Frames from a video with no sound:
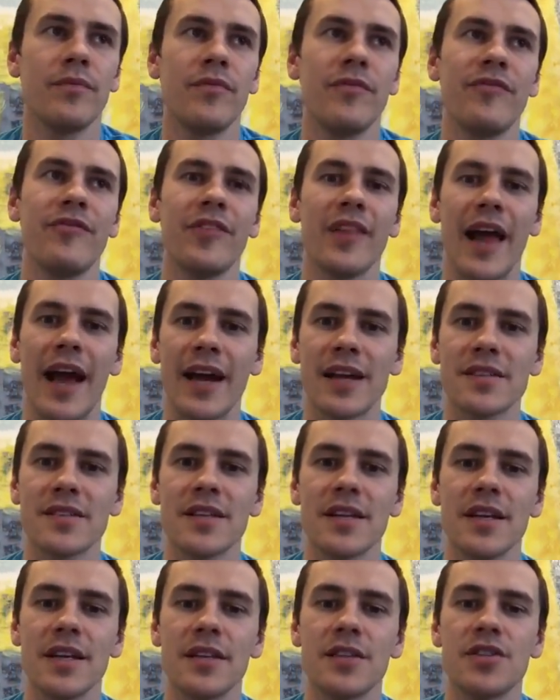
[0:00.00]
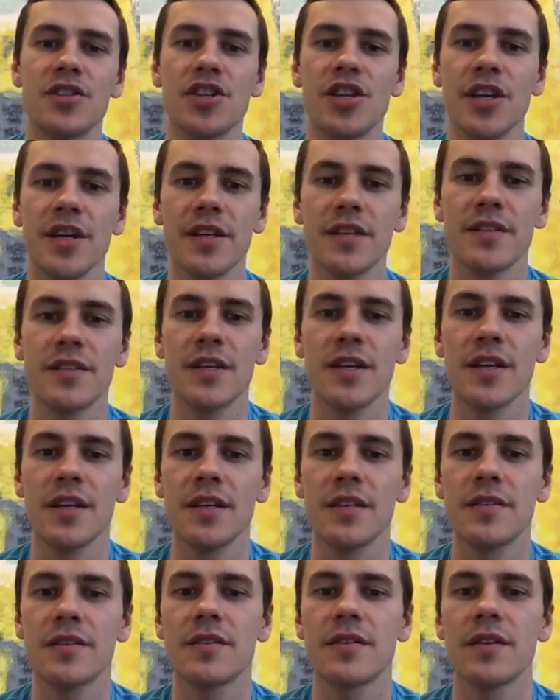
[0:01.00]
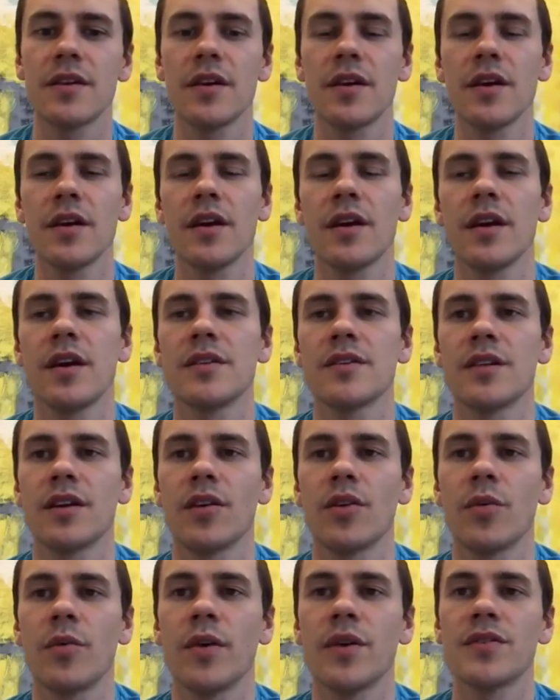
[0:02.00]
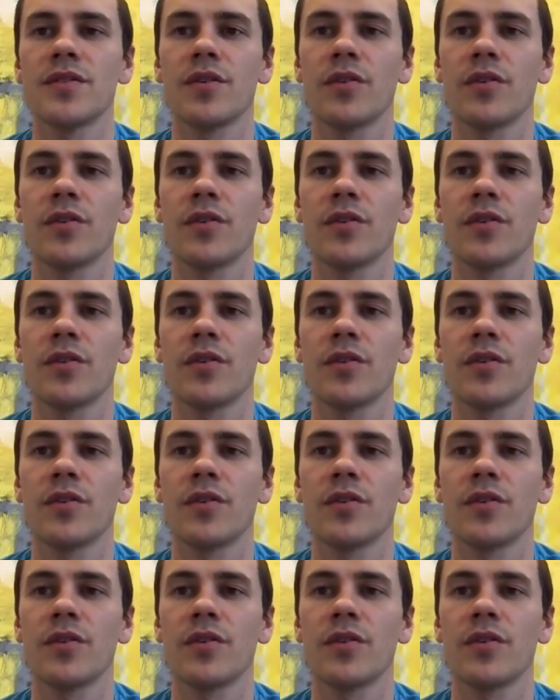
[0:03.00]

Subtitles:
flax seeds, chia seeds is another one.